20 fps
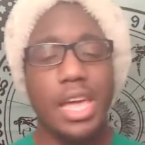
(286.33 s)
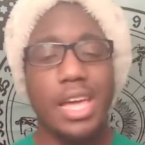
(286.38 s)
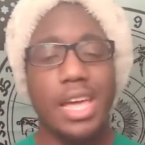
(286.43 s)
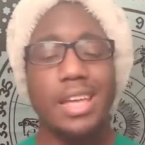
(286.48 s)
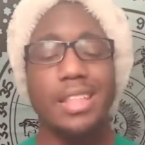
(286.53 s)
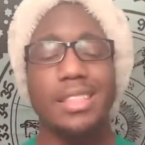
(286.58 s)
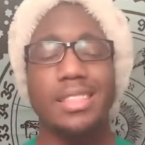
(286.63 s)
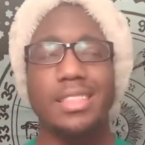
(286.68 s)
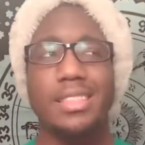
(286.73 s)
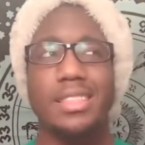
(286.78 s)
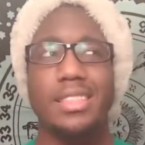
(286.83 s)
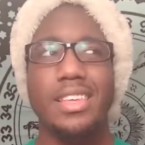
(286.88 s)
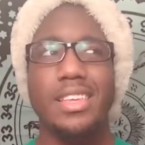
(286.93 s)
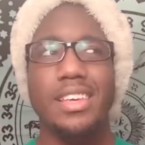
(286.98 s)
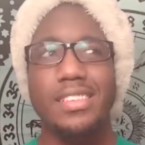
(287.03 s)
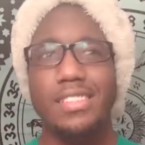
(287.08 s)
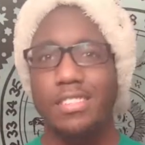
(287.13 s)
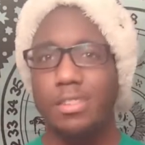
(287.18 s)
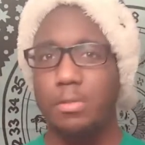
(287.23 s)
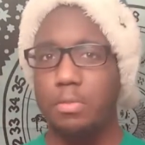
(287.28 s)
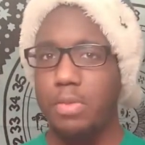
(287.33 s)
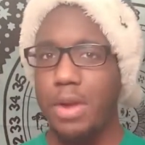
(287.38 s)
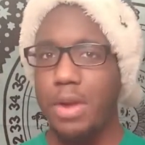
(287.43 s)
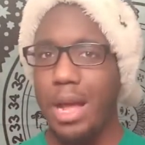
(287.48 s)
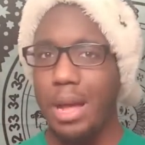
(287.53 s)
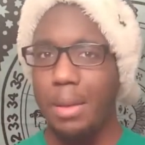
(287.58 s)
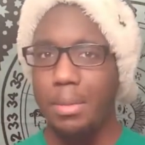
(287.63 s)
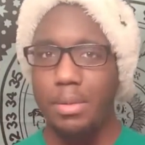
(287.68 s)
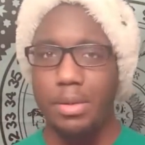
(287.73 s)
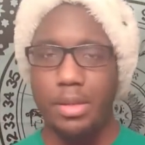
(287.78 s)
And this is
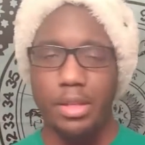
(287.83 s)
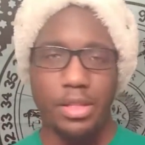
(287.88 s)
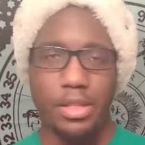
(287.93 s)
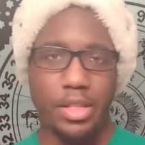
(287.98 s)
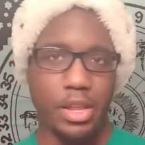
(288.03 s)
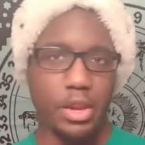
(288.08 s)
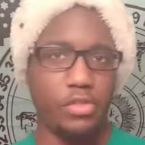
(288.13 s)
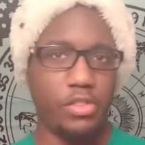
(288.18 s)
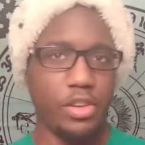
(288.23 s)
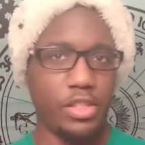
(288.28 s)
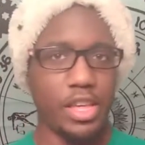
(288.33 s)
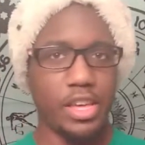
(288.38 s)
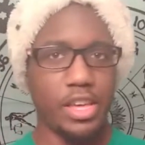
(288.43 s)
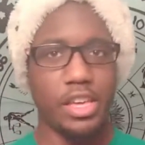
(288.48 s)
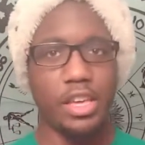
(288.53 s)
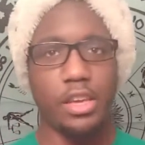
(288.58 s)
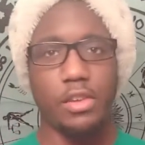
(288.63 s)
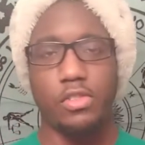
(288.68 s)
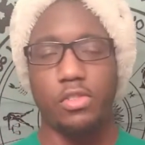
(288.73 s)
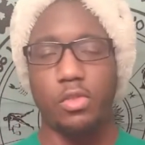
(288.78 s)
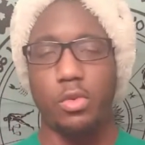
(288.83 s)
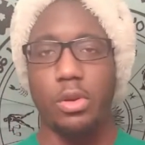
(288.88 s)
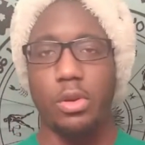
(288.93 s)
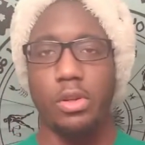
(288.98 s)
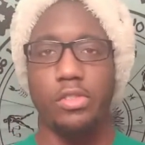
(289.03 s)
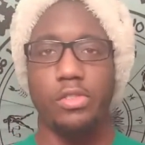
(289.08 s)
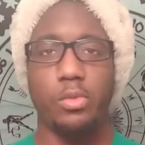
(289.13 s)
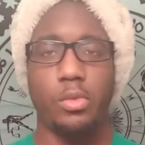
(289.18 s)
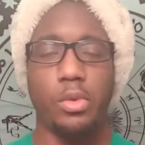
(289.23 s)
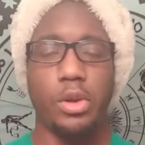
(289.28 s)
probably the energy of that King of
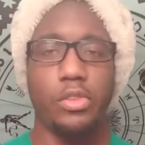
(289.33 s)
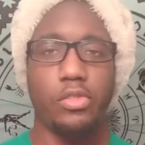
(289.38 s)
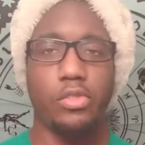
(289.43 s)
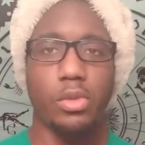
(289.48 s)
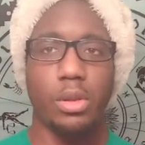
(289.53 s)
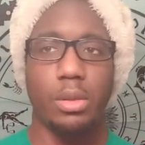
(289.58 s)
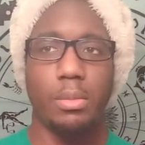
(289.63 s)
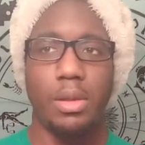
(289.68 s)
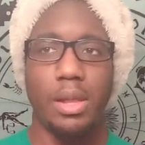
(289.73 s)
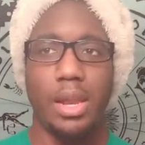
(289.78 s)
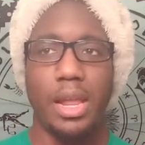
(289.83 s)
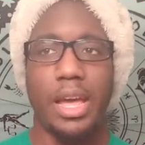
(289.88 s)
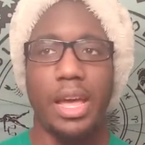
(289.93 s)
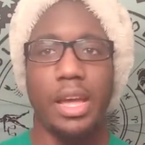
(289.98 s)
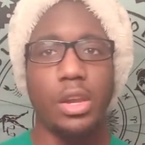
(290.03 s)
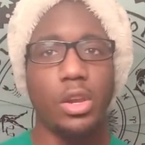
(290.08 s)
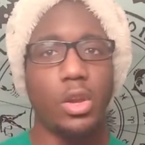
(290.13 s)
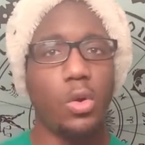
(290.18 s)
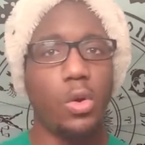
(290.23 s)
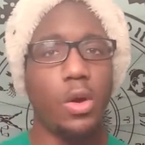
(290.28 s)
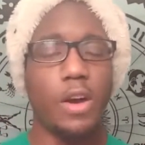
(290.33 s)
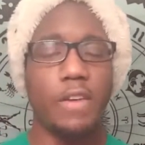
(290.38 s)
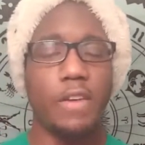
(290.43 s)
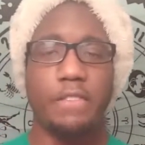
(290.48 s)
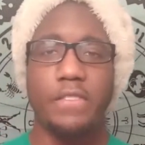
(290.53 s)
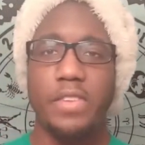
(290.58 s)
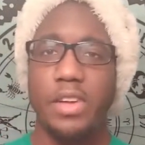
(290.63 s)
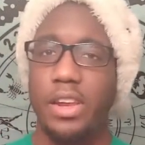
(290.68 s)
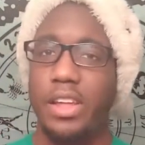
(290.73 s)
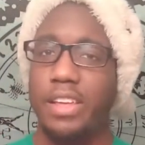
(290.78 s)
Swords, where it's going to be like, no
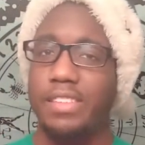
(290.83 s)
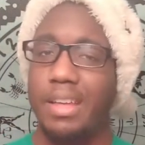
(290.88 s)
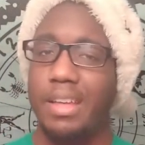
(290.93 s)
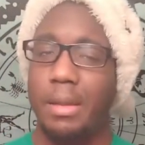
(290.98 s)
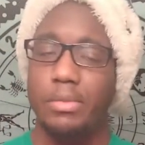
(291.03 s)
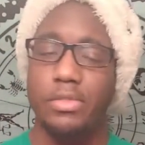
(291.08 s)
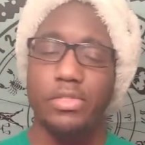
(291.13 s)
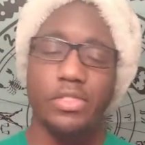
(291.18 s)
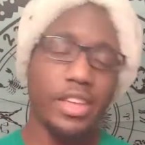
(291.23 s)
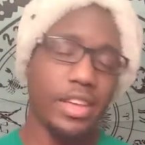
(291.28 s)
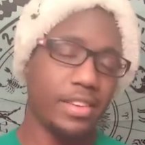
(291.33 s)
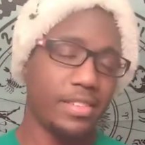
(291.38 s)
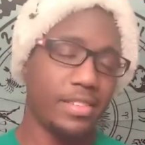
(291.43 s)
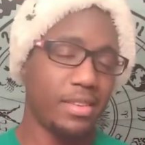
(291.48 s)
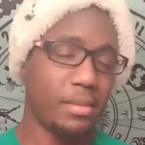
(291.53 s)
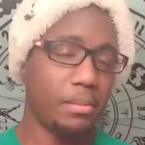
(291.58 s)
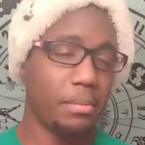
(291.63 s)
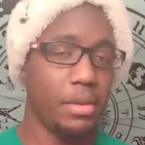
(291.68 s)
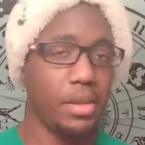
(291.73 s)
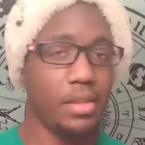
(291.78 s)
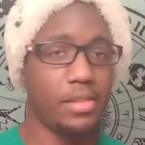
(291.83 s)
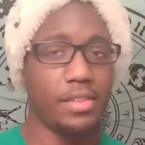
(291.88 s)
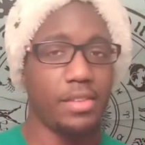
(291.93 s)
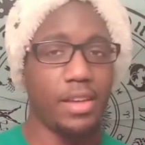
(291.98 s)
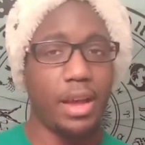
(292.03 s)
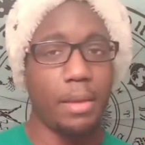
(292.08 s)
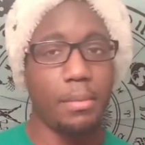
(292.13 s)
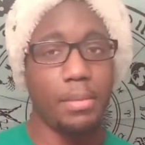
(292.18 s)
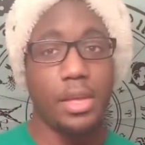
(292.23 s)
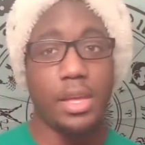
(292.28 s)
hard feelings, I'm just taking some me
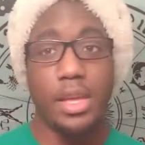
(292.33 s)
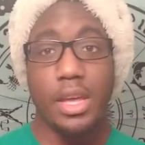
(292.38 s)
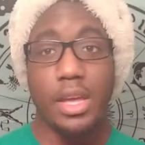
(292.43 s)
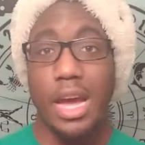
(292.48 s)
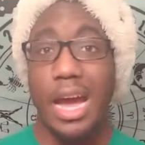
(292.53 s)
time.